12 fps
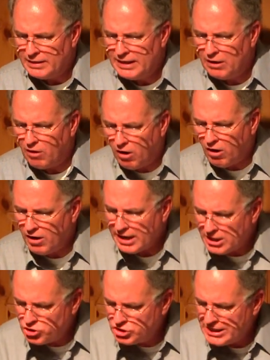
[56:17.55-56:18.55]
there are
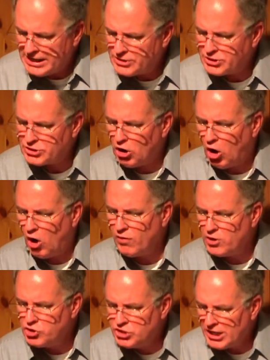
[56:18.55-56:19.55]
in Jesus all
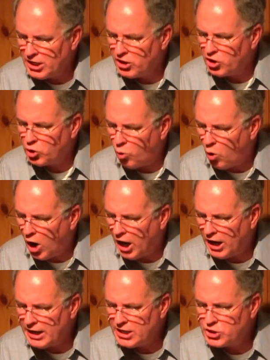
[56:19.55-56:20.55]
the gentler
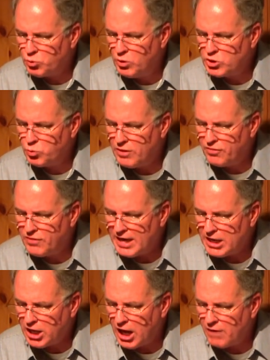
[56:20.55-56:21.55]
qualities which we think